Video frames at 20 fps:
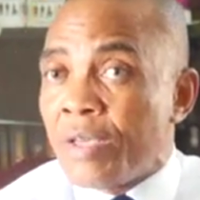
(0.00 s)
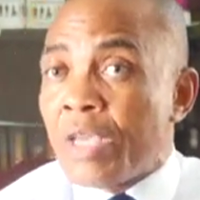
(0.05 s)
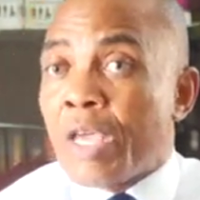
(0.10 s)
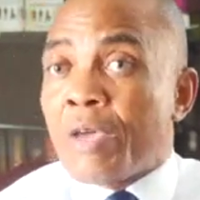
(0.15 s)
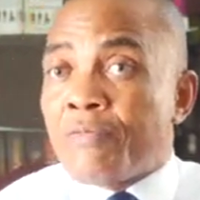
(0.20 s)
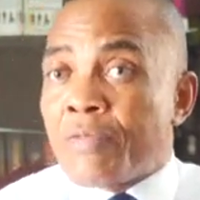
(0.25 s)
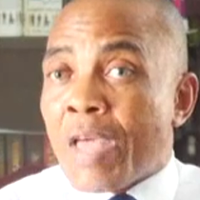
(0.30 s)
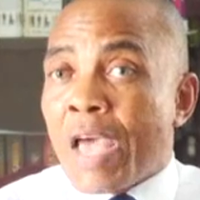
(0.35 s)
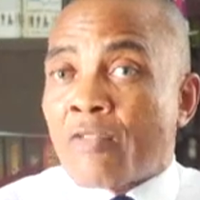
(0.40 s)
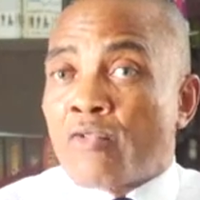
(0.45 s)

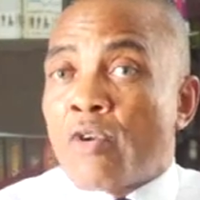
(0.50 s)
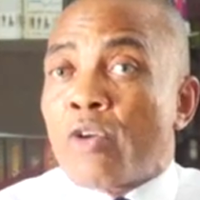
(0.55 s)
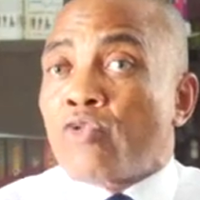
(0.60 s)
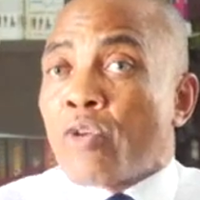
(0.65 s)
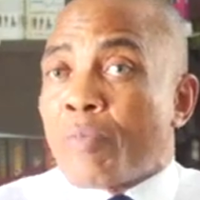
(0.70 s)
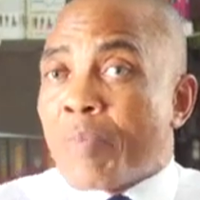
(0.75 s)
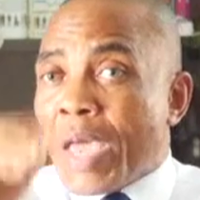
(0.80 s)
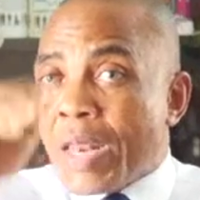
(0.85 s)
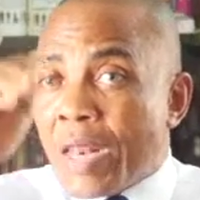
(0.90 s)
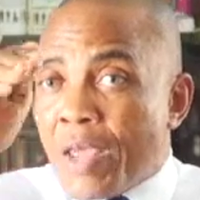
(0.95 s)
If there's going
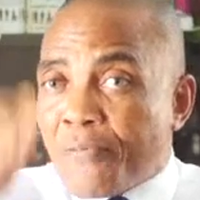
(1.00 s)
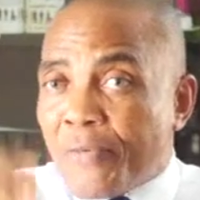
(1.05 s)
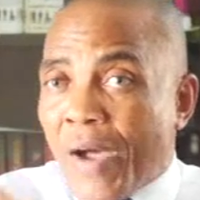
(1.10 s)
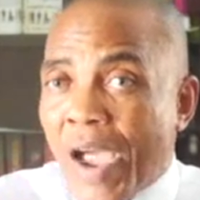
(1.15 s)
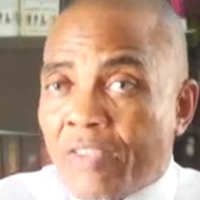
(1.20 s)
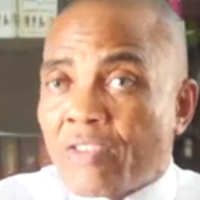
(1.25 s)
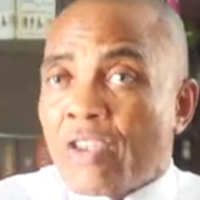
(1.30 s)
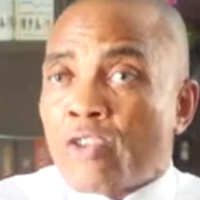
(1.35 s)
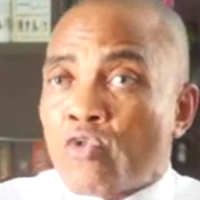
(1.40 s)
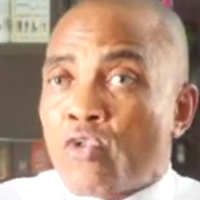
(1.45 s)
to be any
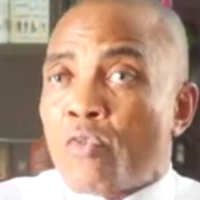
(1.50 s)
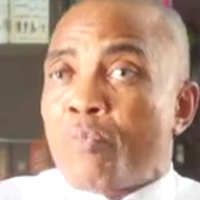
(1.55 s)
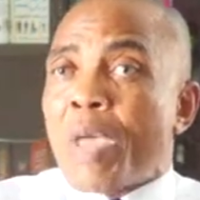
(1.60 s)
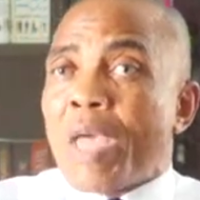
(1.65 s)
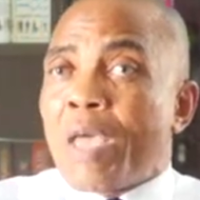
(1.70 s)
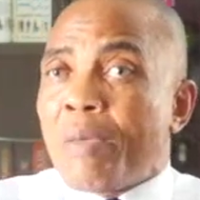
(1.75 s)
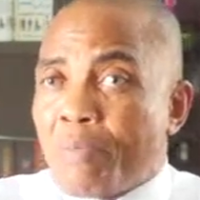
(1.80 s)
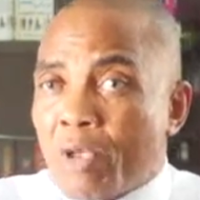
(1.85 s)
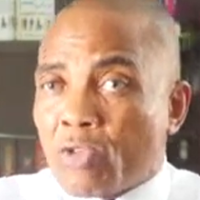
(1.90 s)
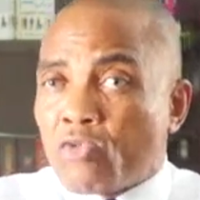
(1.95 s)
fight, it will
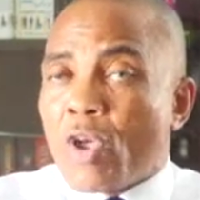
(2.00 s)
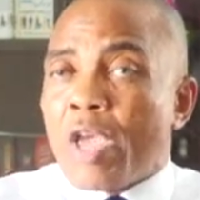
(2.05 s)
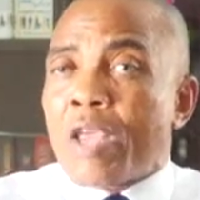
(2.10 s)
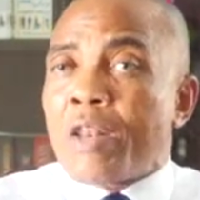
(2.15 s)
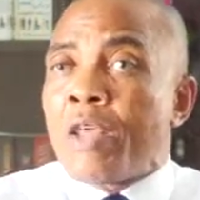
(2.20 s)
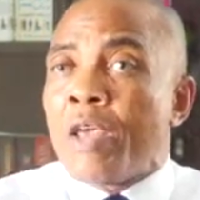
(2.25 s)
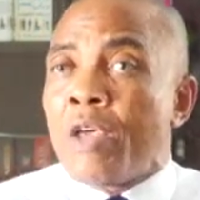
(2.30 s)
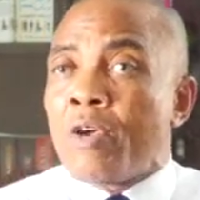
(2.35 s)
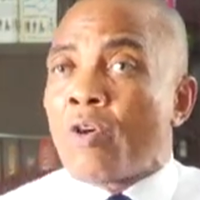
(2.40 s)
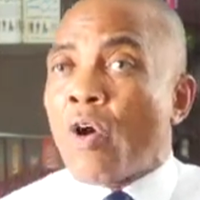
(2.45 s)
be
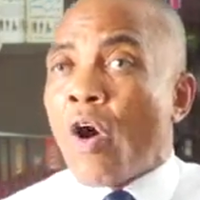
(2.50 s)
between